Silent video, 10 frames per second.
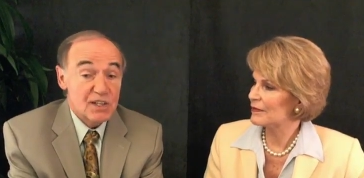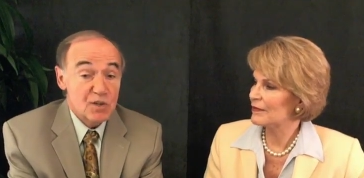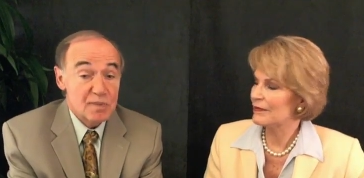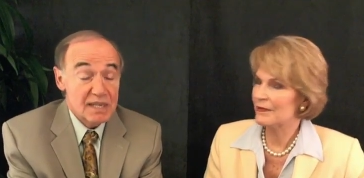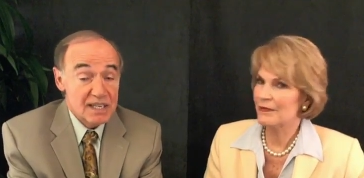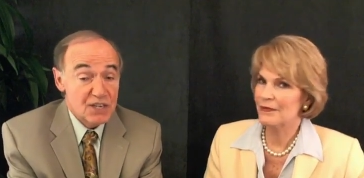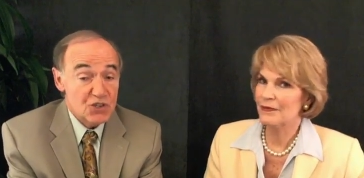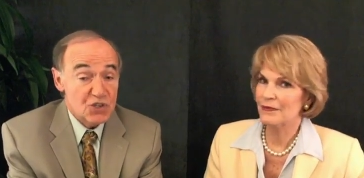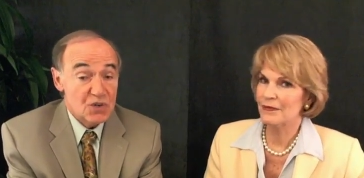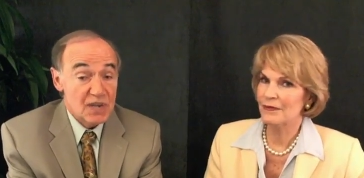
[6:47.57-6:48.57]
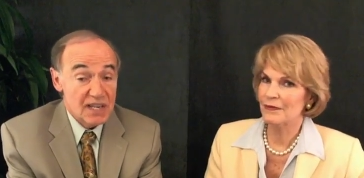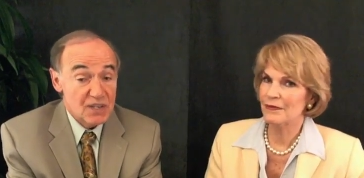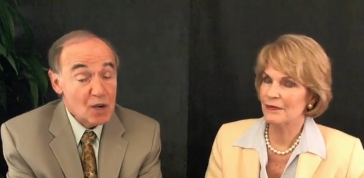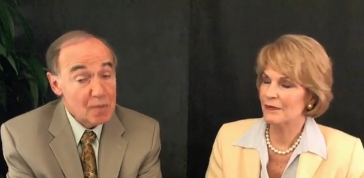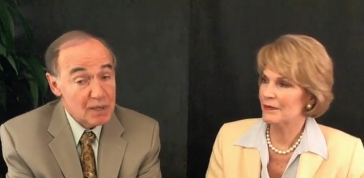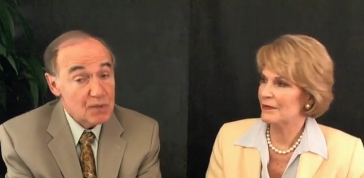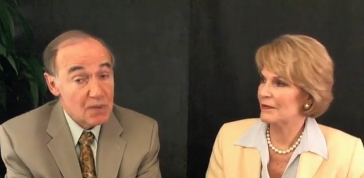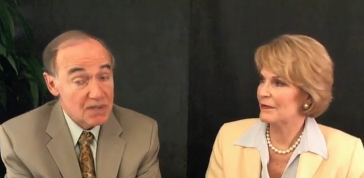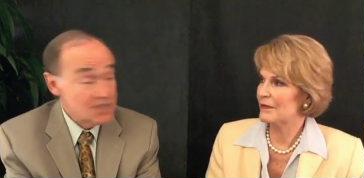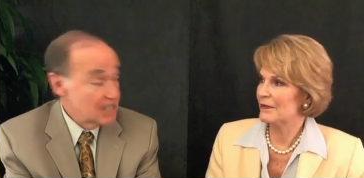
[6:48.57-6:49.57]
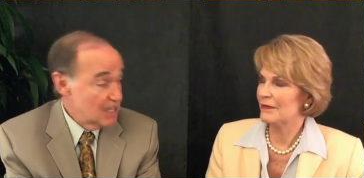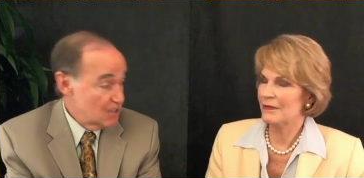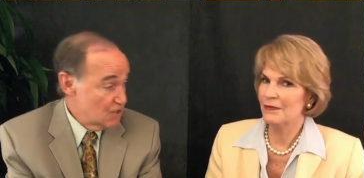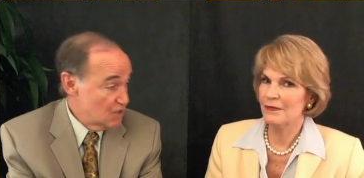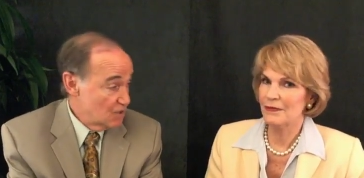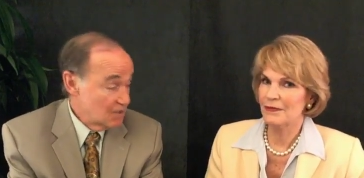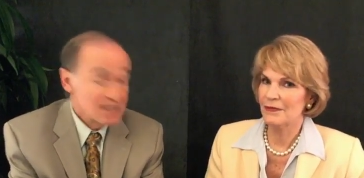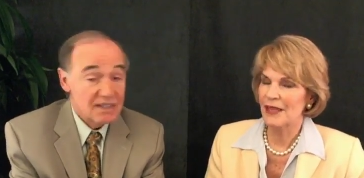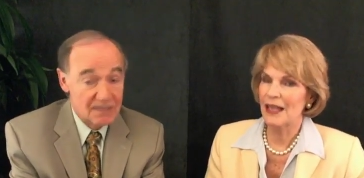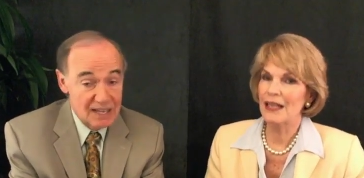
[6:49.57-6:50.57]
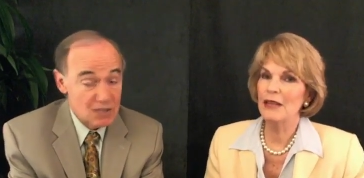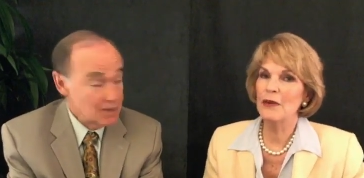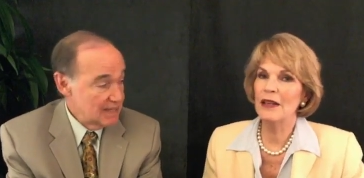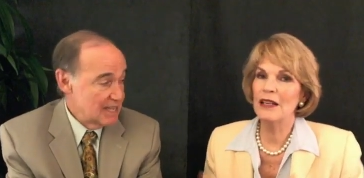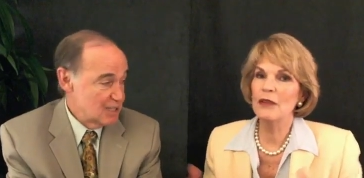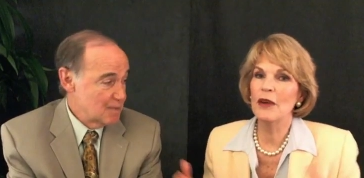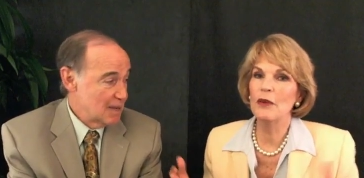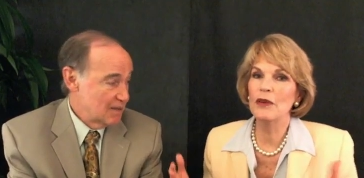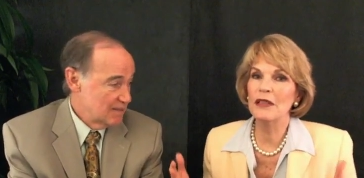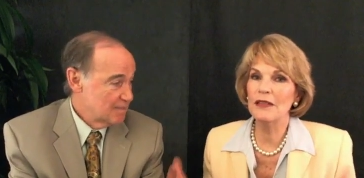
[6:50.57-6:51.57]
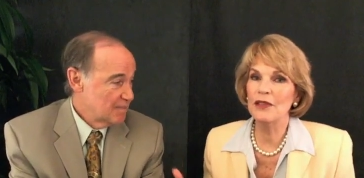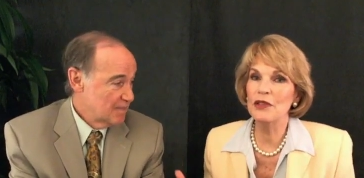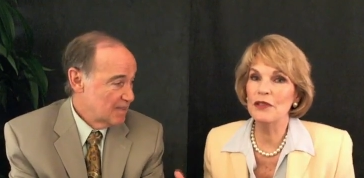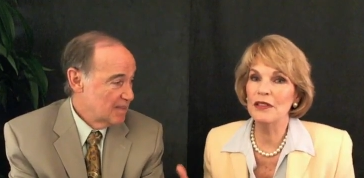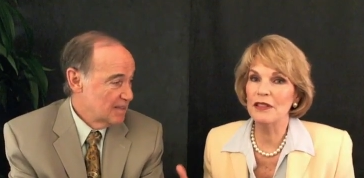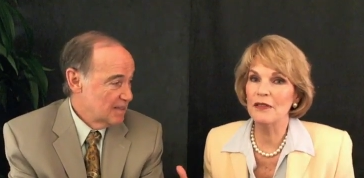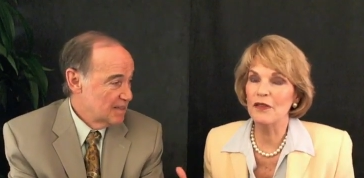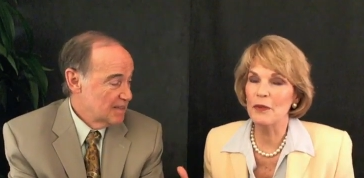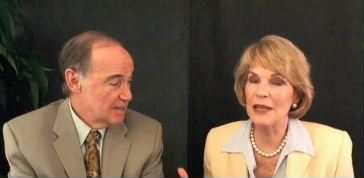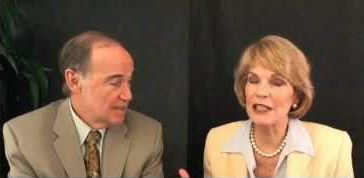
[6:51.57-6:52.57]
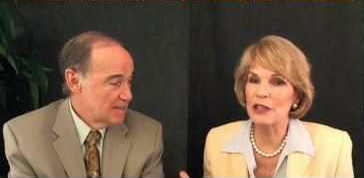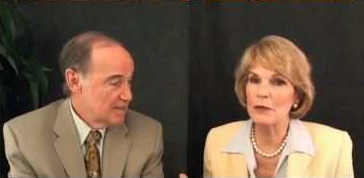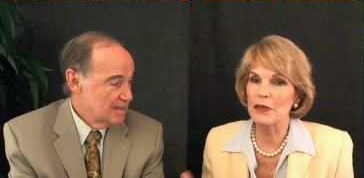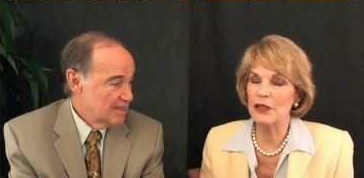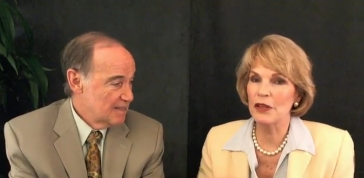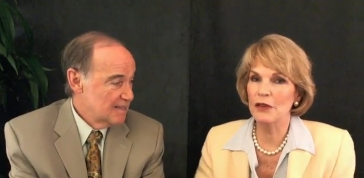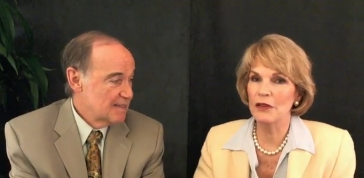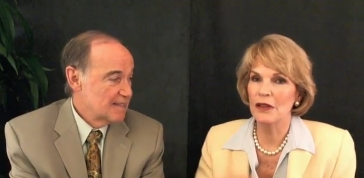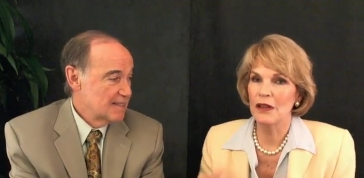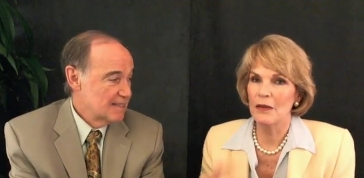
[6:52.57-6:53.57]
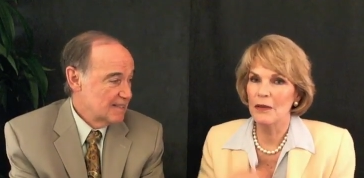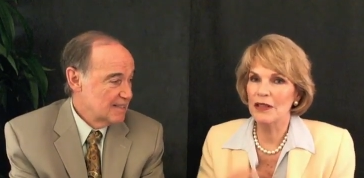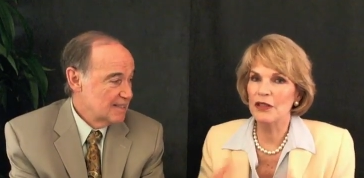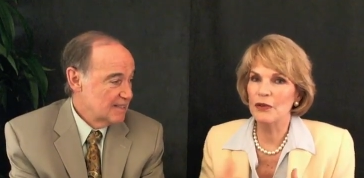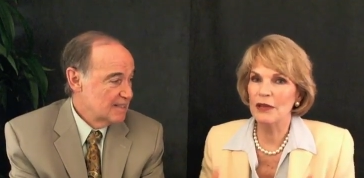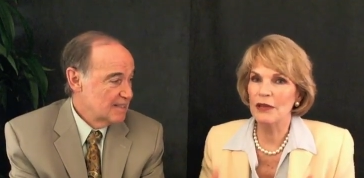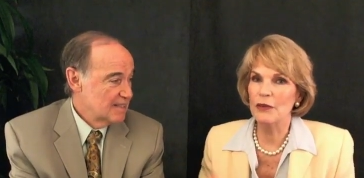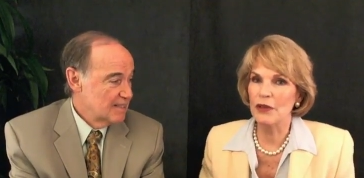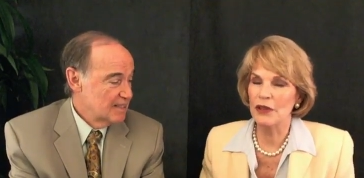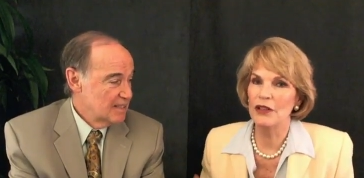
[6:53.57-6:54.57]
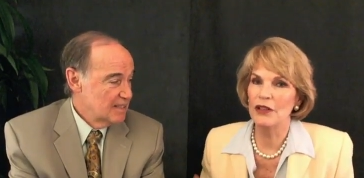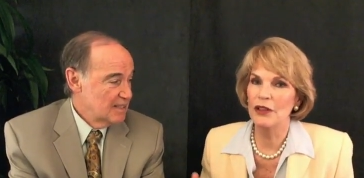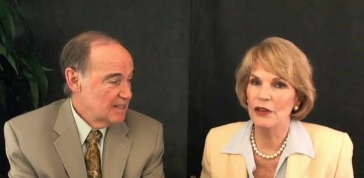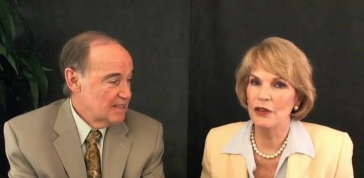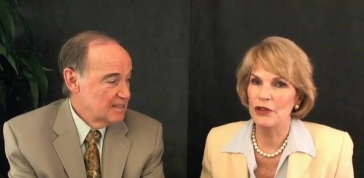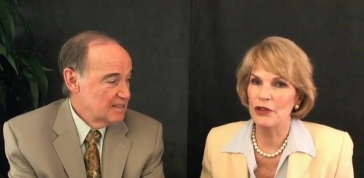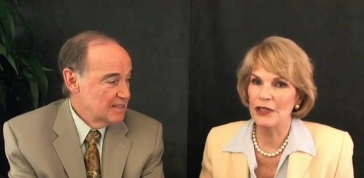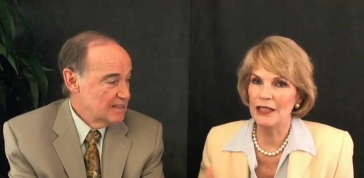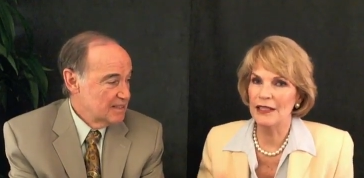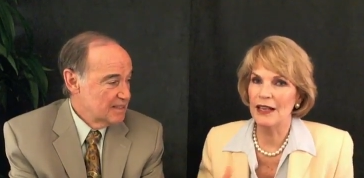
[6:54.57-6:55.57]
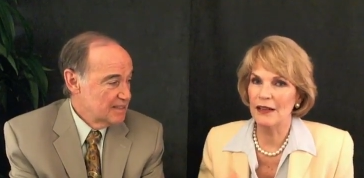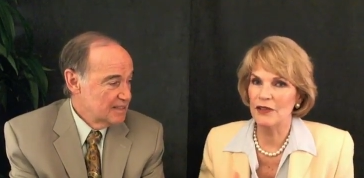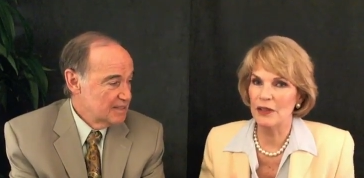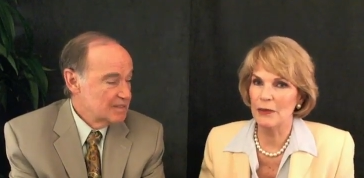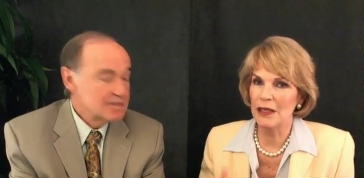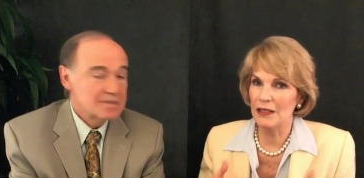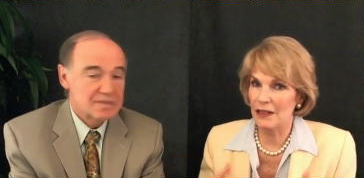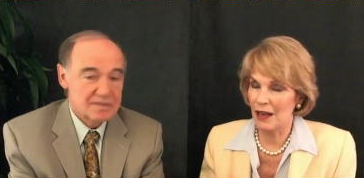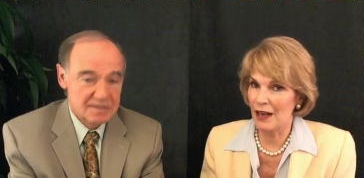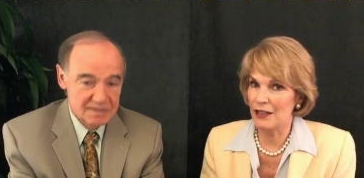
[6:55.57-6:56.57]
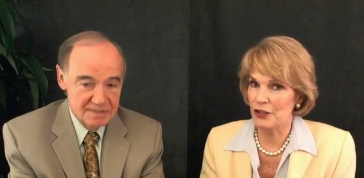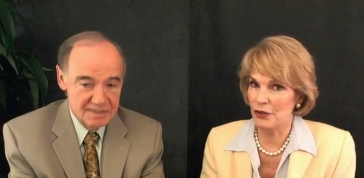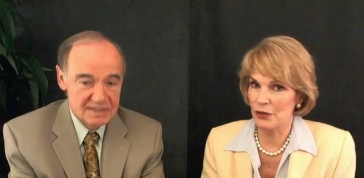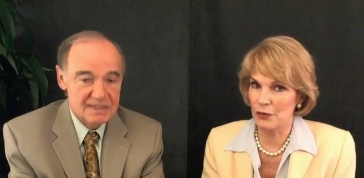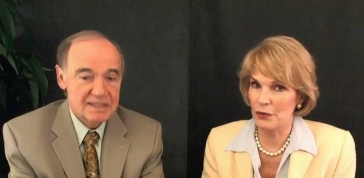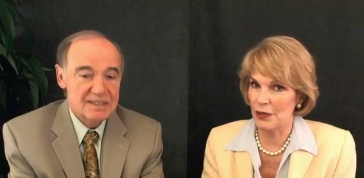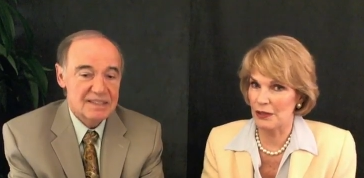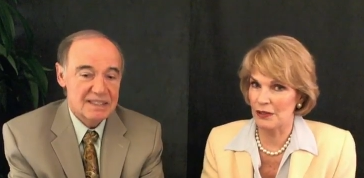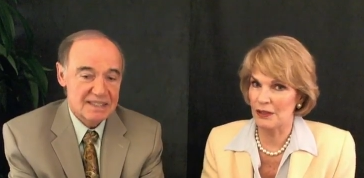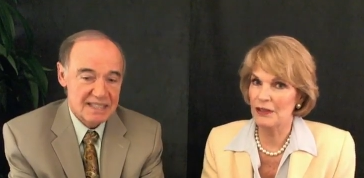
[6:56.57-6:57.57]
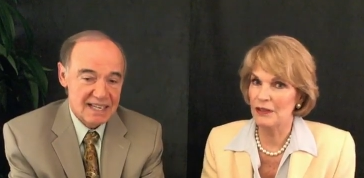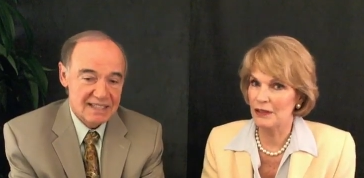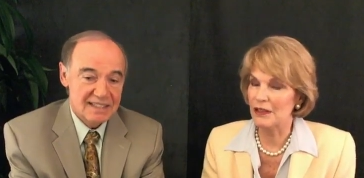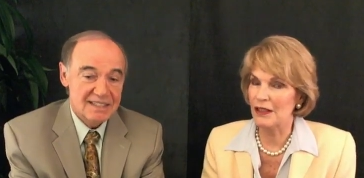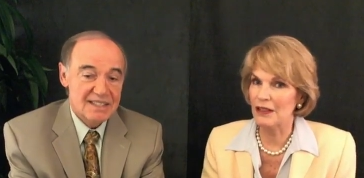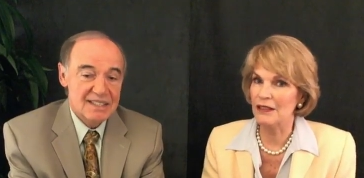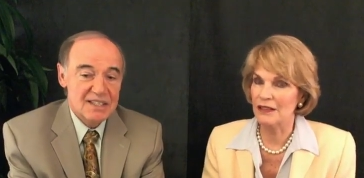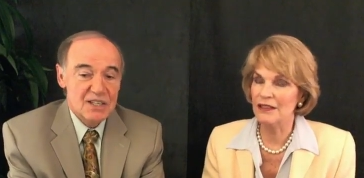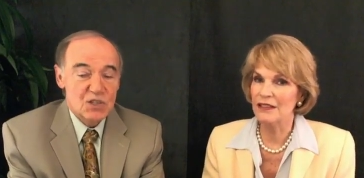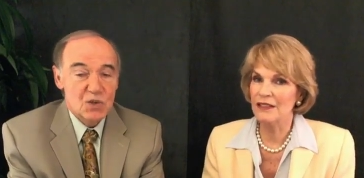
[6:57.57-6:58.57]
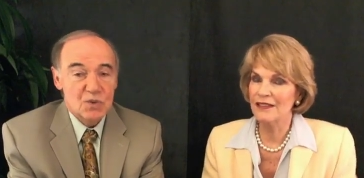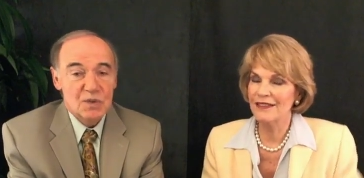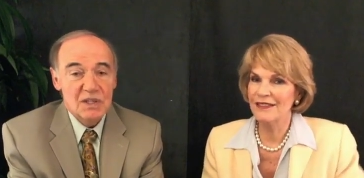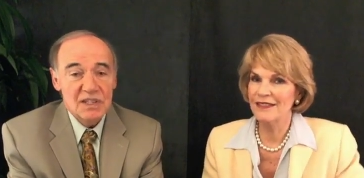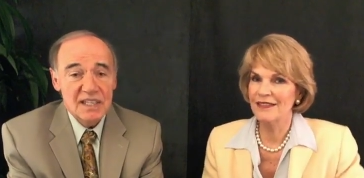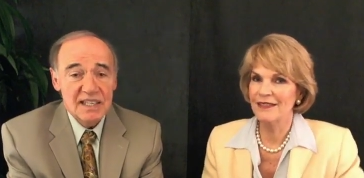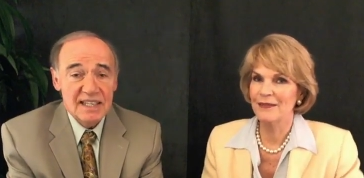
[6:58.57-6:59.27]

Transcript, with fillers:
Speaker 1: could be an issue, and nobody wants to get sued. That's what that's about. Anyway, we're giving you this information, but don't
Speaker 2: mess around with it on your own. You need to have somebody guide you through it.
Speaker 1: Exactly.
Speaker 2: Yeah.
Speaker 1: So when we're looking at